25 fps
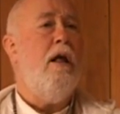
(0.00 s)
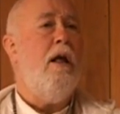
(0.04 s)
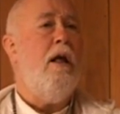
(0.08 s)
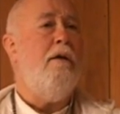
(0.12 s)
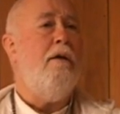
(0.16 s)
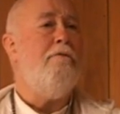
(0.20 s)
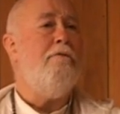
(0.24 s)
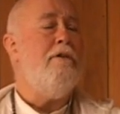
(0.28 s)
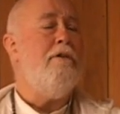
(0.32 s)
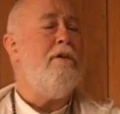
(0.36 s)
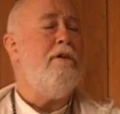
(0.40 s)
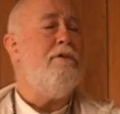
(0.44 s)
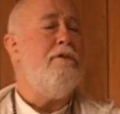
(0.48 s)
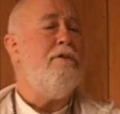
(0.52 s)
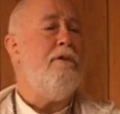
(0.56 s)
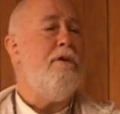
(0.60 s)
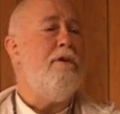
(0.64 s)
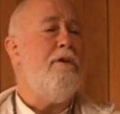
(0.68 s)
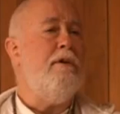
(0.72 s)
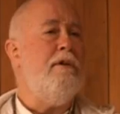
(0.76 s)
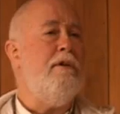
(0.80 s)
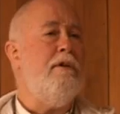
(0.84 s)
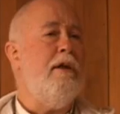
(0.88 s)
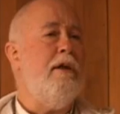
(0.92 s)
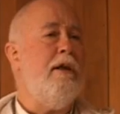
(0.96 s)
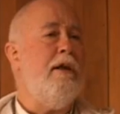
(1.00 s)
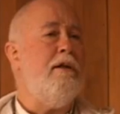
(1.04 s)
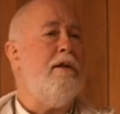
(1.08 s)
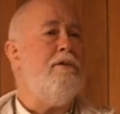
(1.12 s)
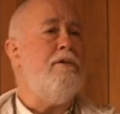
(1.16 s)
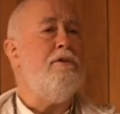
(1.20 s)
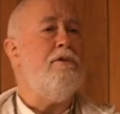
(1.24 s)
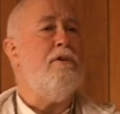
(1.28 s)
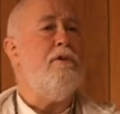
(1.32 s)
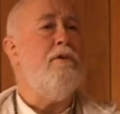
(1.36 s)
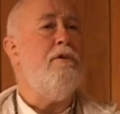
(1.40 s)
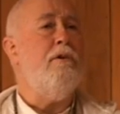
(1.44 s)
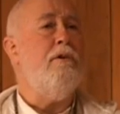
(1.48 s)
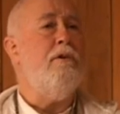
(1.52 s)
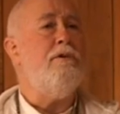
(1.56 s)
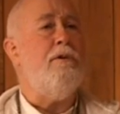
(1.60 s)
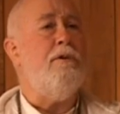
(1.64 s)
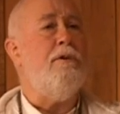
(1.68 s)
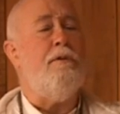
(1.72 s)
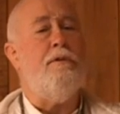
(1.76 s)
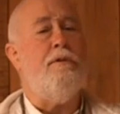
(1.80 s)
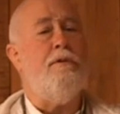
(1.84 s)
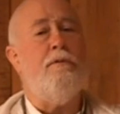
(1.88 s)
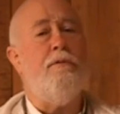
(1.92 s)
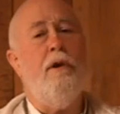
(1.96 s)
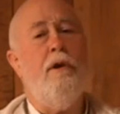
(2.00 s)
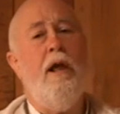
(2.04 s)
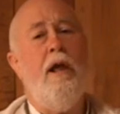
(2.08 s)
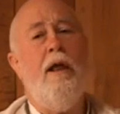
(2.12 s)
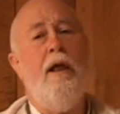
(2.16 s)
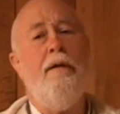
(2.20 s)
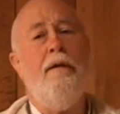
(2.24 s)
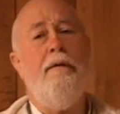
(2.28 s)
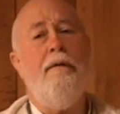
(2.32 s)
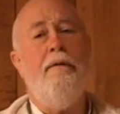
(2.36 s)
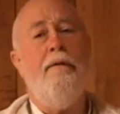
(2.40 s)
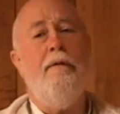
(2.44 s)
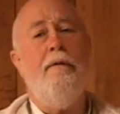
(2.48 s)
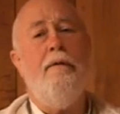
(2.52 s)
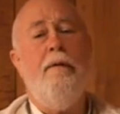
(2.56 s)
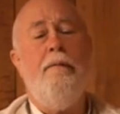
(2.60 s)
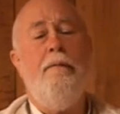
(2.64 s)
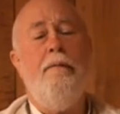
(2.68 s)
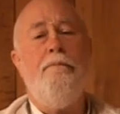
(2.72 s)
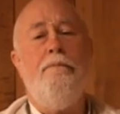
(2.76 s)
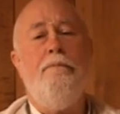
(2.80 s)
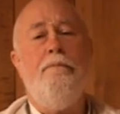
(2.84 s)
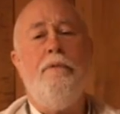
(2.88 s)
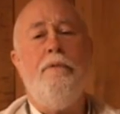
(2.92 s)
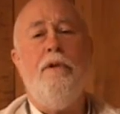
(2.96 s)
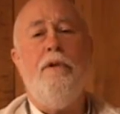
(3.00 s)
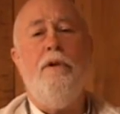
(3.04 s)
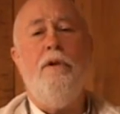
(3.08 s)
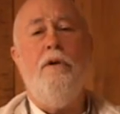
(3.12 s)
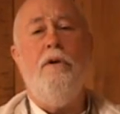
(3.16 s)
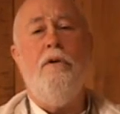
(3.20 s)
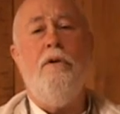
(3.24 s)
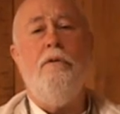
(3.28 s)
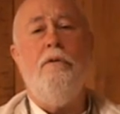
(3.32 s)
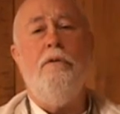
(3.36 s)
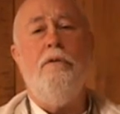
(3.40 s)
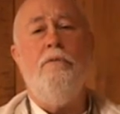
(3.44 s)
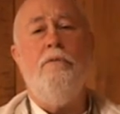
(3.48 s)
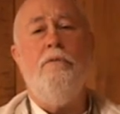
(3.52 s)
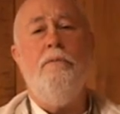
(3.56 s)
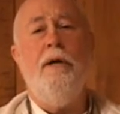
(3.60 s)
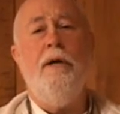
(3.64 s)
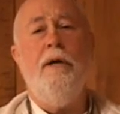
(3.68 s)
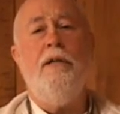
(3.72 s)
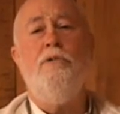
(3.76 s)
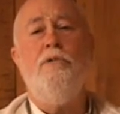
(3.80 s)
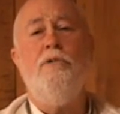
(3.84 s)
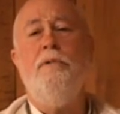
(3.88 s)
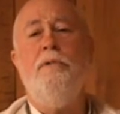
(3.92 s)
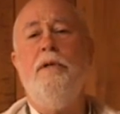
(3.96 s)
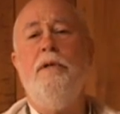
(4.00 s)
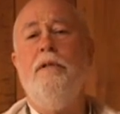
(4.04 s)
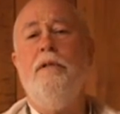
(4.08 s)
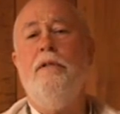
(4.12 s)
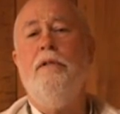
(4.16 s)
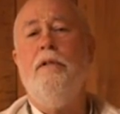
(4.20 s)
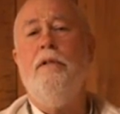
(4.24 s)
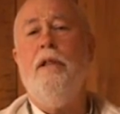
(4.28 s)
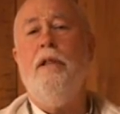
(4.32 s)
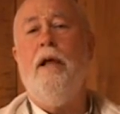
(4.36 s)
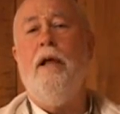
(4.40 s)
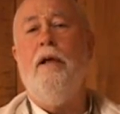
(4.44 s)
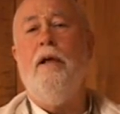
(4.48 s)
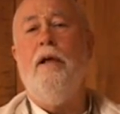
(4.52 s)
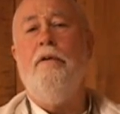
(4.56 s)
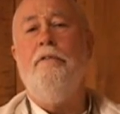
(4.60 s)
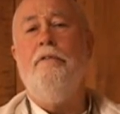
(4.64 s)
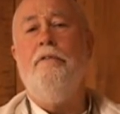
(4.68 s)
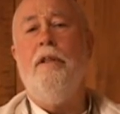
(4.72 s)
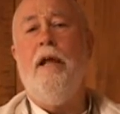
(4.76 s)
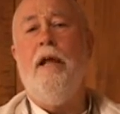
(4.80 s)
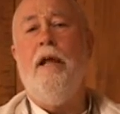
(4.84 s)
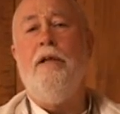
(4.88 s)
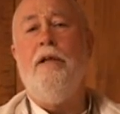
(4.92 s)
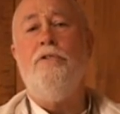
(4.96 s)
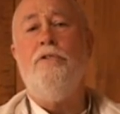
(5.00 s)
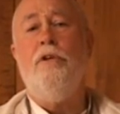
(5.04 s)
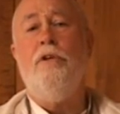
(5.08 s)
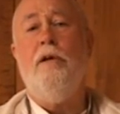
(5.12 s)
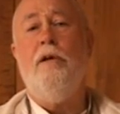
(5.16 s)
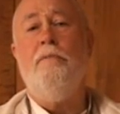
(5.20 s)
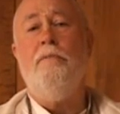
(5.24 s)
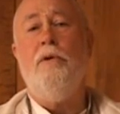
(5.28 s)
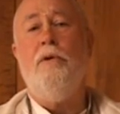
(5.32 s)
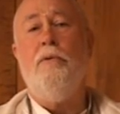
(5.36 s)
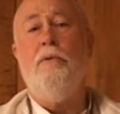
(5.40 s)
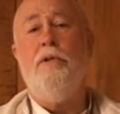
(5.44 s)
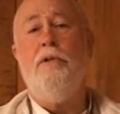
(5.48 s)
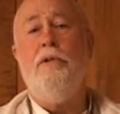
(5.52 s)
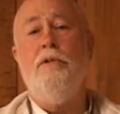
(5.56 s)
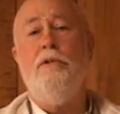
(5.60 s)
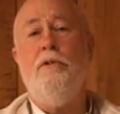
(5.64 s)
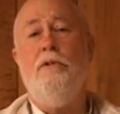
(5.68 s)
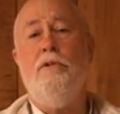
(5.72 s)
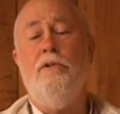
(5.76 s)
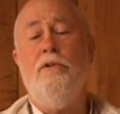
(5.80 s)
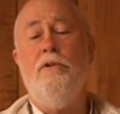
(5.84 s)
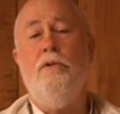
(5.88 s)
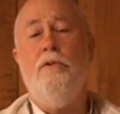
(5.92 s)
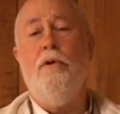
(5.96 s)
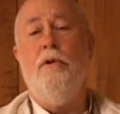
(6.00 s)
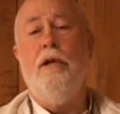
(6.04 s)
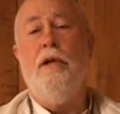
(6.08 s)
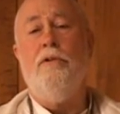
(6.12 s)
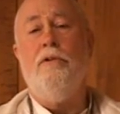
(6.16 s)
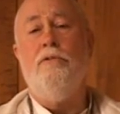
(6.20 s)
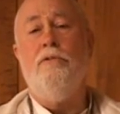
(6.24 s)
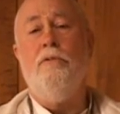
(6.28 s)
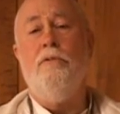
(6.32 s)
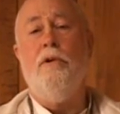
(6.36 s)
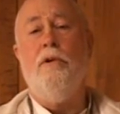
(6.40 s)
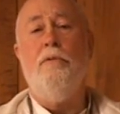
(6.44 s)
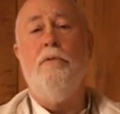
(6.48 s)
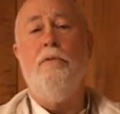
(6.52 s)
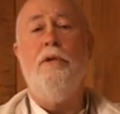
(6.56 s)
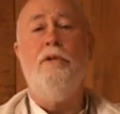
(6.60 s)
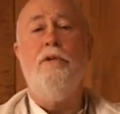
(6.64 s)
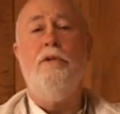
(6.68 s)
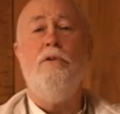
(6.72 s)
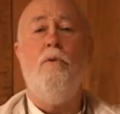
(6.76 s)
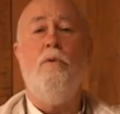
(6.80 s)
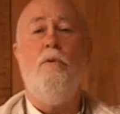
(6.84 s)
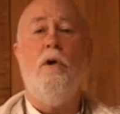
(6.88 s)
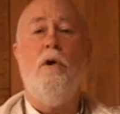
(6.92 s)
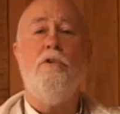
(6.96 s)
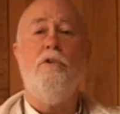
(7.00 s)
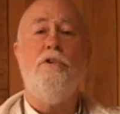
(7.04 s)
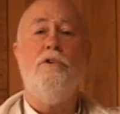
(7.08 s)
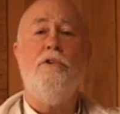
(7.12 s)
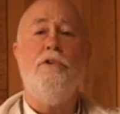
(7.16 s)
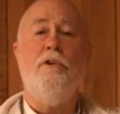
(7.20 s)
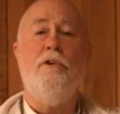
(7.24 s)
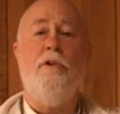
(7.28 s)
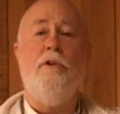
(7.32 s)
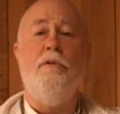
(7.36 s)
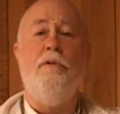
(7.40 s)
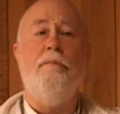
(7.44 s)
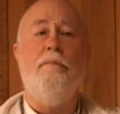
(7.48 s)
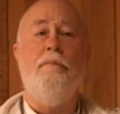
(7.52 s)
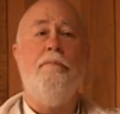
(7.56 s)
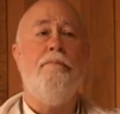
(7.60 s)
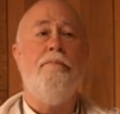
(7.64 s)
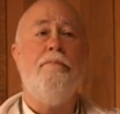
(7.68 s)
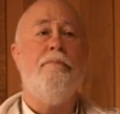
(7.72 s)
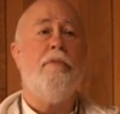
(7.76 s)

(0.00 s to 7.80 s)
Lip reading: Obviously, they consider us a threat. You know, it reminds me of the last time I went to the U.S., when I went to Washington.